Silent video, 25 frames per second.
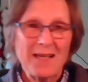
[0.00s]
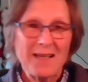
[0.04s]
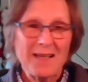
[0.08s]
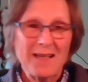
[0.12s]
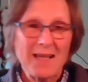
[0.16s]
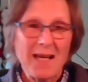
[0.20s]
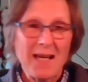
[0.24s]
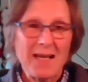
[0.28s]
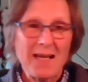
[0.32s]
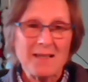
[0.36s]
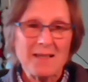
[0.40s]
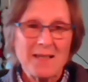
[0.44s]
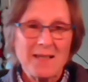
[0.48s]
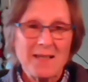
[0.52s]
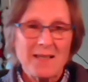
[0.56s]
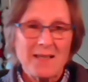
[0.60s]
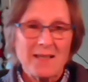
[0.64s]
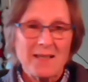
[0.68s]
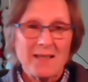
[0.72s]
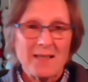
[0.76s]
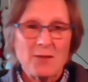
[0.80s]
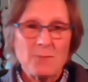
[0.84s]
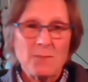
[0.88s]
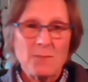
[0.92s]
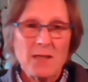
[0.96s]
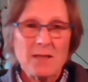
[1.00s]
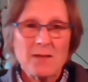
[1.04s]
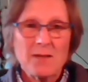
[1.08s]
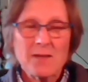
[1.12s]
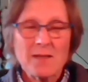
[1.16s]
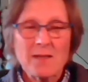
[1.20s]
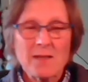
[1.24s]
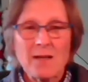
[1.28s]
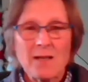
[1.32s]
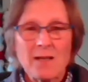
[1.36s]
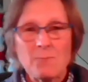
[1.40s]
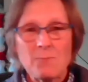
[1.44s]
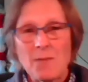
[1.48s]
again. In the
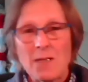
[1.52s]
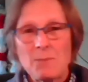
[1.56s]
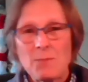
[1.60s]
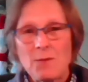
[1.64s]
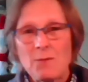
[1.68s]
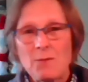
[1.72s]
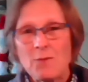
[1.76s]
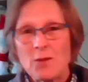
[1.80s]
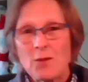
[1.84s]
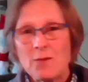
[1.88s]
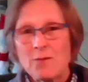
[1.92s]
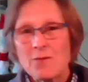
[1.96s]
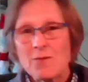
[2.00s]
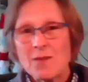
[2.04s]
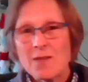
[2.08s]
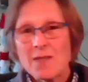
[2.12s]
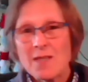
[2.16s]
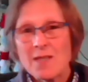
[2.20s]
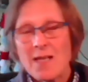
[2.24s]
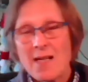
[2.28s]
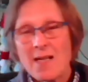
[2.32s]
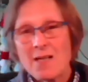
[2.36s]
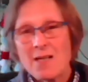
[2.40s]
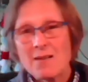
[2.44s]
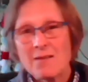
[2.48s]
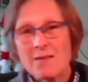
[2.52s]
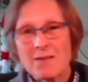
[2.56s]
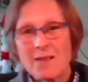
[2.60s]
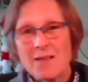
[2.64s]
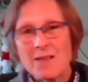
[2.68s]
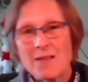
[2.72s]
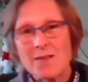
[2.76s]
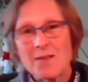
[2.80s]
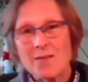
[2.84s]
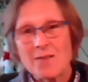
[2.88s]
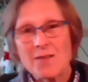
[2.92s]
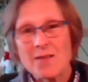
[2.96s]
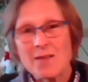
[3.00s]
meantime, maybe volunteer
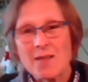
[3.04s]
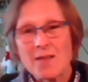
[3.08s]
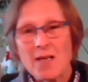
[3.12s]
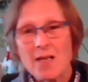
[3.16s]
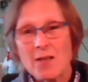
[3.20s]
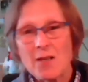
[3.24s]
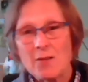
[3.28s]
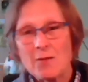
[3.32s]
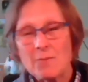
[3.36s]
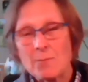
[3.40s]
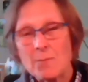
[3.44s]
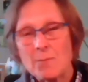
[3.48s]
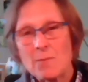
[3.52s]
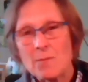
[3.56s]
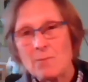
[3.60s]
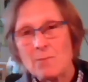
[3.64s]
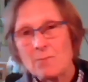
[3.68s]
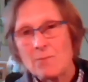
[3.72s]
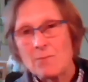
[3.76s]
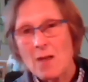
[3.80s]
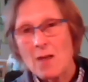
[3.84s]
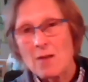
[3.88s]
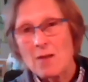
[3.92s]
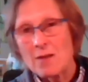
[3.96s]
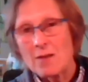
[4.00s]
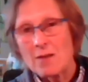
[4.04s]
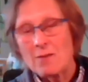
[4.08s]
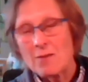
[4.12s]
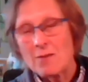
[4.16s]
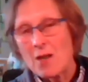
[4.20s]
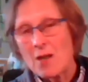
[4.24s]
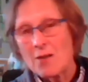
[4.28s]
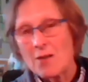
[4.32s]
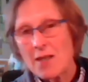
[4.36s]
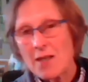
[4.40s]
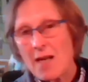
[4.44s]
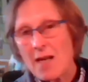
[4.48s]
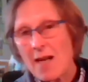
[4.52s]
at an
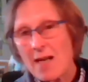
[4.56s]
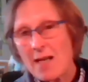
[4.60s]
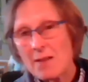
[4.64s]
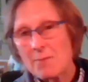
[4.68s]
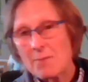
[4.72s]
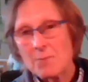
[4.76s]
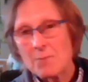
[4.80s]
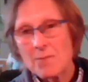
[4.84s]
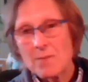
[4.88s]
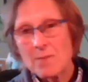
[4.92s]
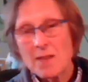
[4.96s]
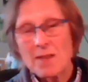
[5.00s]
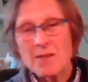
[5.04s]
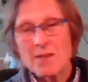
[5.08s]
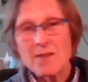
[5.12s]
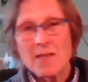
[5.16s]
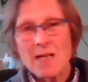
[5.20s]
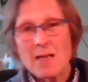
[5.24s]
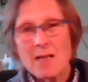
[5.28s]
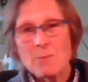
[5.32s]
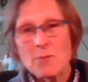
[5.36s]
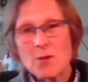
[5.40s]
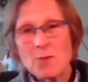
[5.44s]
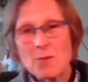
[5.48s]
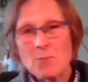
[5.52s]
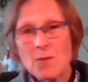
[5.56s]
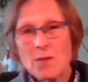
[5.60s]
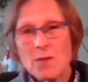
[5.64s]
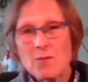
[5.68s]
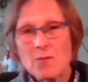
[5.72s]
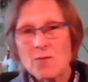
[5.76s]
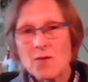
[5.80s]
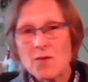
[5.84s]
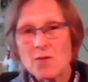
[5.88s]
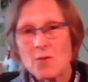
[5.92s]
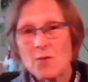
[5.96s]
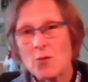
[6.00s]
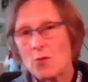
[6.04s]
RDA
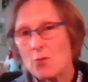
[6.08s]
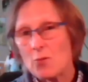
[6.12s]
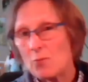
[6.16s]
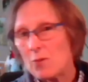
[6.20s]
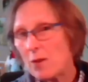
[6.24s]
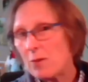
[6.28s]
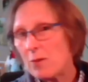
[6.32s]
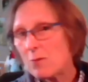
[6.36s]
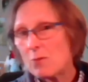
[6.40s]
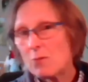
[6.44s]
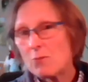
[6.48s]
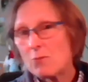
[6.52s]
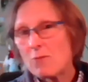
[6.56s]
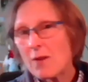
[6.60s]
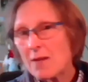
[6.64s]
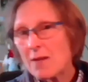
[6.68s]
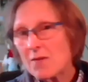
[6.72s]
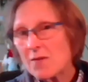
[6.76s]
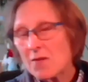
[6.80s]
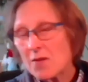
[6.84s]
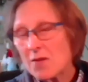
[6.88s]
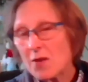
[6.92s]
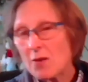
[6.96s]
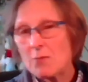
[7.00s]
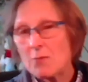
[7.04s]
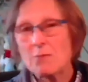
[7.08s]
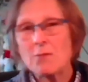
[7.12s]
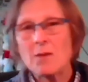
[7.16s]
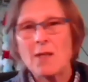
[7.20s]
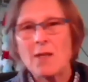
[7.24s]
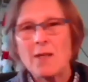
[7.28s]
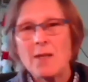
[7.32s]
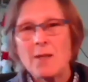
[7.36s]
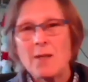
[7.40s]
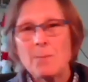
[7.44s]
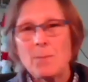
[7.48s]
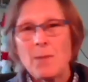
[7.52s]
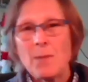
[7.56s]
establishment or local rescue
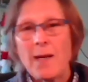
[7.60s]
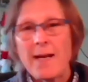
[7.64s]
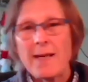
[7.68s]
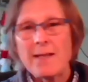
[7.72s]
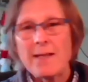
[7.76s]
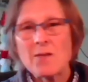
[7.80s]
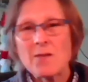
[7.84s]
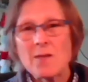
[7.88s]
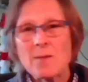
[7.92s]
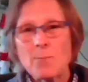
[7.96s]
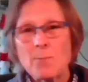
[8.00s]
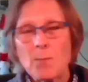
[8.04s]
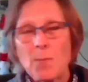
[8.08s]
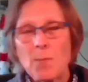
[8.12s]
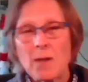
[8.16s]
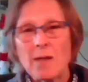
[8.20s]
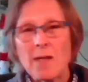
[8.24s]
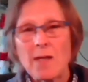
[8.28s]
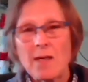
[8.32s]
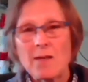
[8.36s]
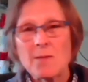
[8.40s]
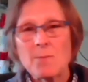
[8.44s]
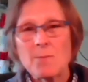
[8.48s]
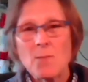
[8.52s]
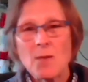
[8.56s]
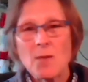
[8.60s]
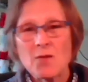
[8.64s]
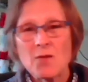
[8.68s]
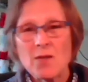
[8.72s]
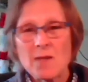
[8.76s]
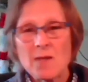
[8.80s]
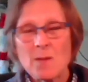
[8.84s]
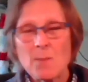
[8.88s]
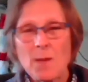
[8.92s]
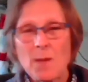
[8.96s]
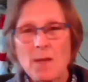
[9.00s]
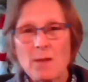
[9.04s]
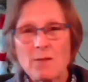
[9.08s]
place, but get as much
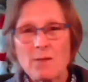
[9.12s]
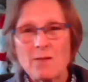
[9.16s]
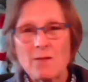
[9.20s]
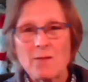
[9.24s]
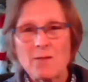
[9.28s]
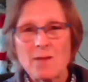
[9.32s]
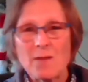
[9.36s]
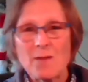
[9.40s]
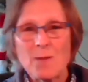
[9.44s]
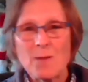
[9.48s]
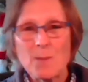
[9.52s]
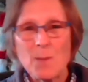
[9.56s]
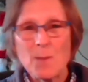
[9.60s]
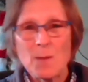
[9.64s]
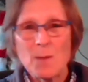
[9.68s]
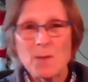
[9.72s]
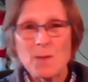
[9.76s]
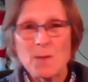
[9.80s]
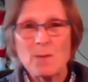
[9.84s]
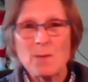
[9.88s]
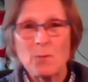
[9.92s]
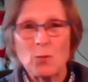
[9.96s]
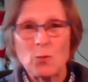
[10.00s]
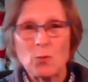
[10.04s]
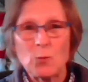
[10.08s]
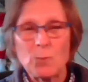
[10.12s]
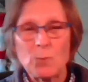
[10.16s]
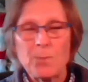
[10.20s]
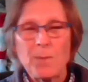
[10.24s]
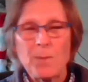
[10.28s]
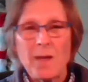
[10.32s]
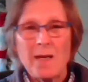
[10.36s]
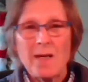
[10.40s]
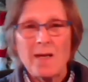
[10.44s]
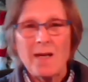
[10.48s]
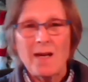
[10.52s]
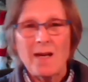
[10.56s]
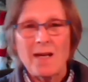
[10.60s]
experience as possible
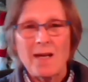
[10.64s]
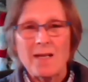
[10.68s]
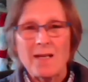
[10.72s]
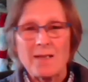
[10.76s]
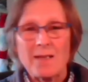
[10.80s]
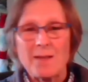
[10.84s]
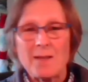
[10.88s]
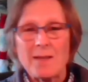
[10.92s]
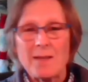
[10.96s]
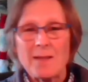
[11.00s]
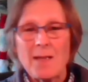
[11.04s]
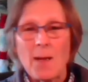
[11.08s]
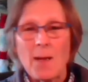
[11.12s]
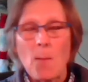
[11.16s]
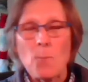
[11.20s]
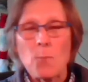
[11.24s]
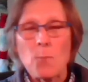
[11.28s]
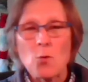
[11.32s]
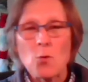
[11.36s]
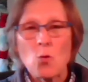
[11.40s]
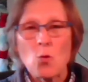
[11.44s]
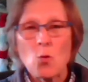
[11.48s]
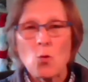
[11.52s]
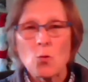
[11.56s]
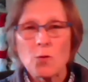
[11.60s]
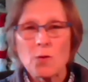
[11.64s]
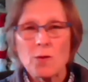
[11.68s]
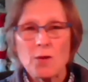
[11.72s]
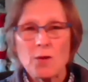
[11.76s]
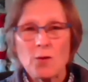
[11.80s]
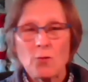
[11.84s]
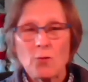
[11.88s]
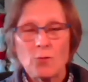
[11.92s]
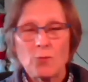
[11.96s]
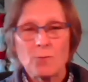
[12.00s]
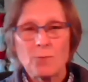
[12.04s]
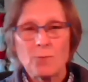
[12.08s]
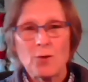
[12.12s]
and broaden
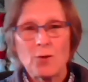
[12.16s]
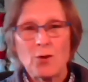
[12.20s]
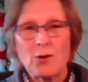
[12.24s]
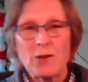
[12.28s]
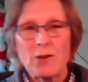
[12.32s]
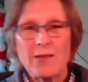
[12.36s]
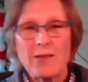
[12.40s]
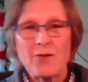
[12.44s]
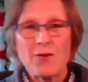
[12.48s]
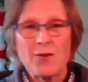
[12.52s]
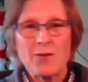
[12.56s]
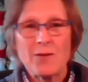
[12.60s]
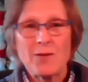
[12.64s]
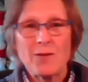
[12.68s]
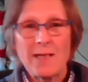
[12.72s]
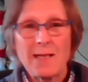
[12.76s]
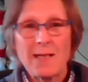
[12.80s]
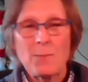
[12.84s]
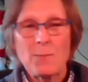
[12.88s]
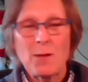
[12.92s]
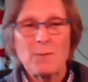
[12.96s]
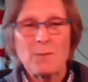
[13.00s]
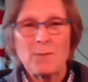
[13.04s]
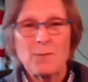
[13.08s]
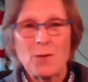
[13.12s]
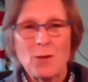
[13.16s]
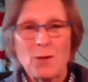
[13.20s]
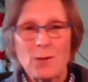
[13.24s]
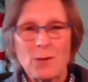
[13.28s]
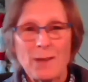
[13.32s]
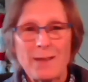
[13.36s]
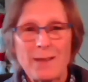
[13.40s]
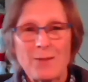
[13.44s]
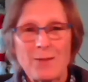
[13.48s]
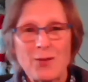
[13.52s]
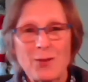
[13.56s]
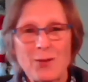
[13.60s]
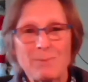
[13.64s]
your knowledge and depth of
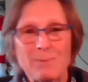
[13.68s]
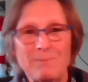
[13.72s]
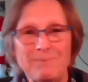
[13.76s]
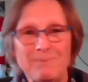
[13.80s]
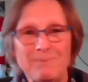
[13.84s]
knowledge.